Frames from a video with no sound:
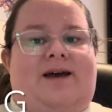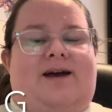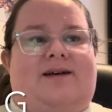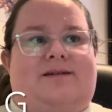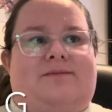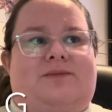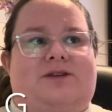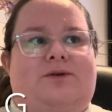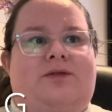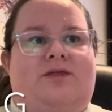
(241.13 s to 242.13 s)

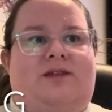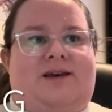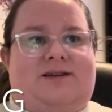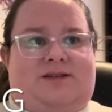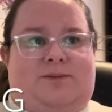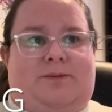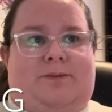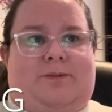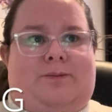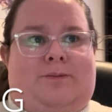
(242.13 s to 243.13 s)
So this
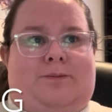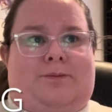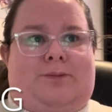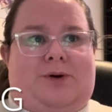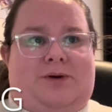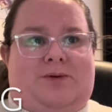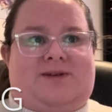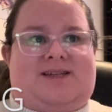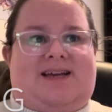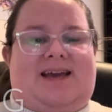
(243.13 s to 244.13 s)
book
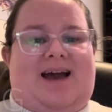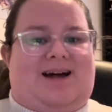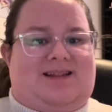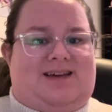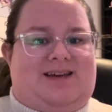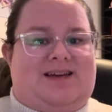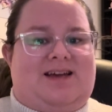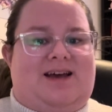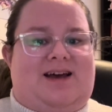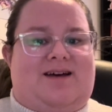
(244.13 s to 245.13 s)
was a
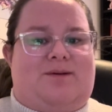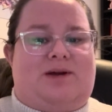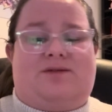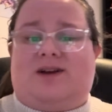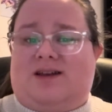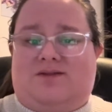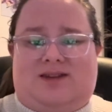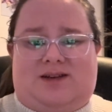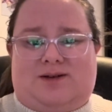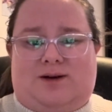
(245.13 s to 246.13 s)
galley, and I've read
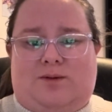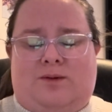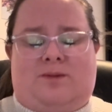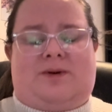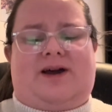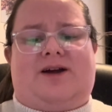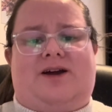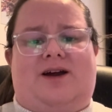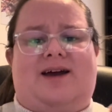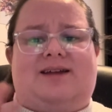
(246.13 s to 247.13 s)
Convenience Store Woman by
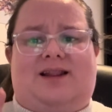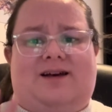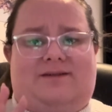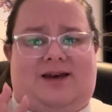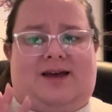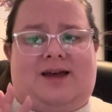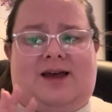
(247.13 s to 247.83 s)
her and I love it.